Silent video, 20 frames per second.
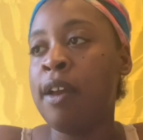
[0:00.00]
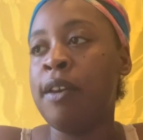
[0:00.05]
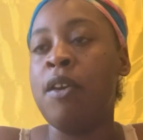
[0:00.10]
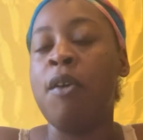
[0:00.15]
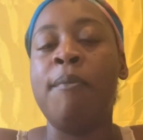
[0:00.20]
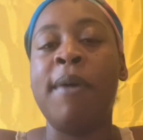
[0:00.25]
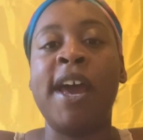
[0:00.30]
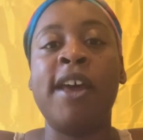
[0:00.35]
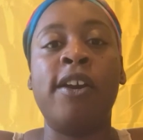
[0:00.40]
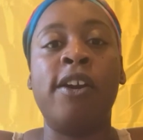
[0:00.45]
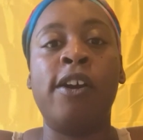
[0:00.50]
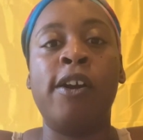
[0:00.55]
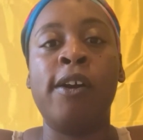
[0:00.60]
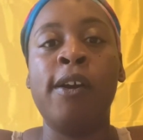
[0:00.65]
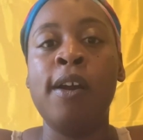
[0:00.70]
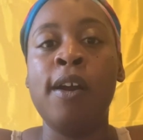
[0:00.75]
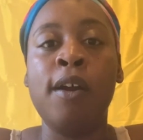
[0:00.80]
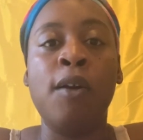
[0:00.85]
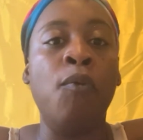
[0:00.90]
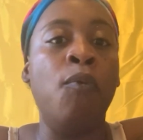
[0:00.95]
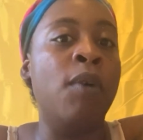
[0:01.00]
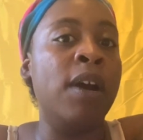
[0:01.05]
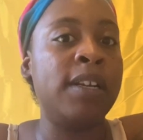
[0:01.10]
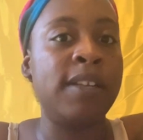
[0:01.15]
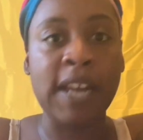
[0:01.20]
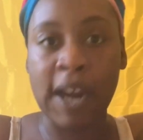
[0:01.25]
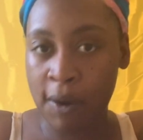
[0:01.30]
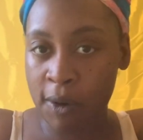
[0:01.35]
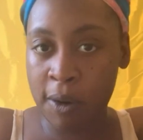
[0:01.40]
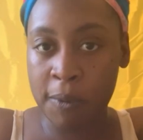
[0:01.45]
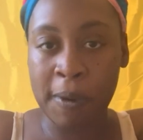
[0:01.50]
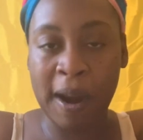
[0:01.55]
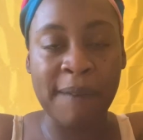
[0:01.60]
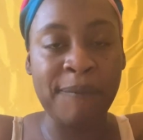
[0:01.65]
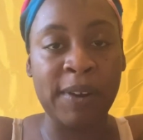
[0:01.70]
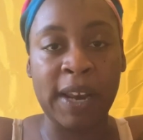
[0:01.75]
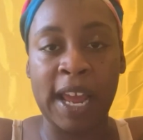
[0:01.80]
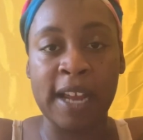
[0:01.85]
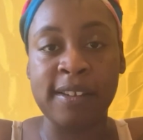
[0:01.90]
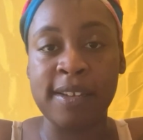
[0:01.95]
No matter what tarot, I
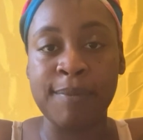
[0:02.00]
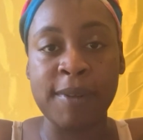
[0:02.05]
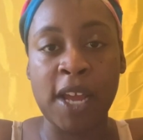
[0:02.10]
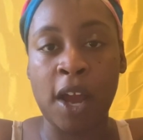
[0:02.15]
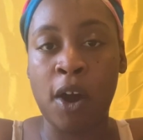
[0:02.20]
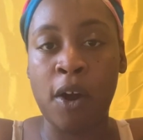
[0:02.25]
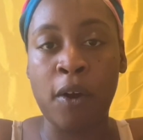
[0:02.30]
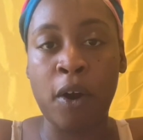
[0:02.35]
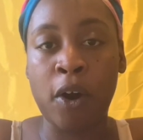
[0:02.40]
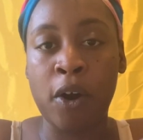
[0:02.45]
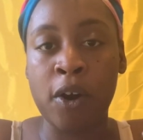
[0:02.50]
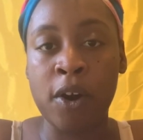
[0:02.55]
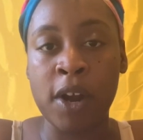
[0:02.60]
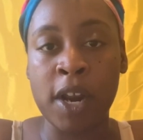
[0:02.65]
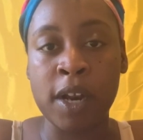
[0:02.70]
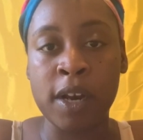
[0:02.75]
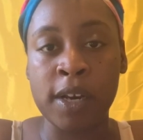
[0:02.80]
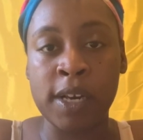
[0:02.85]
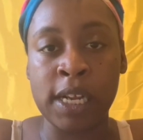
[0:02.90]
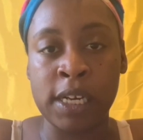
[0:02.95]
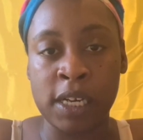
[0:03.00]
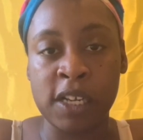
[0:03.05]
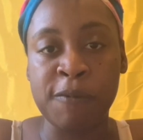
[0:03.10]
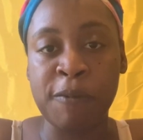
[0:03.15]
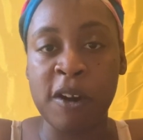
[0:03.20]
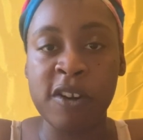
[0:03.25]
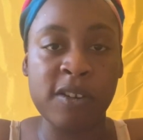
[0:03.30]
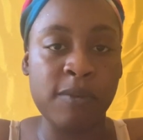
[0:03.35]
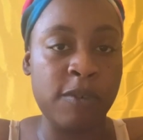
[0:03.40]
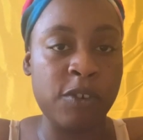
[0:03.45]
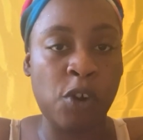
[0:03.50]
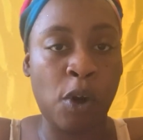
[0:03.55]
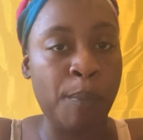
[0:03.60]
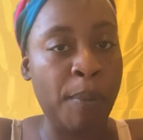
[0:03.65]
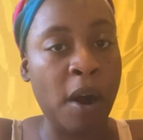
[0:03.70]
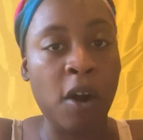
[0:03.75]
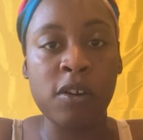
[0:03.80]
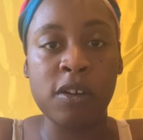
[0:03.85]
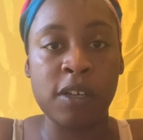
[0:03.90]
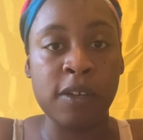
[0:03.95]
feel like some of y'all heard that this person was your
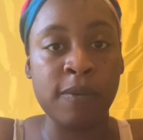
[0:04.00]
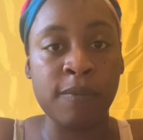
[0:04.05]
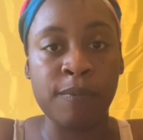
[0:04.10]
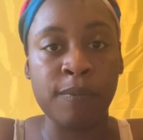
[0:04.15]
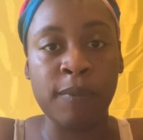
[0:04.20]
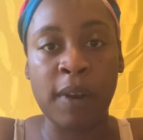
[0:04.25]
person,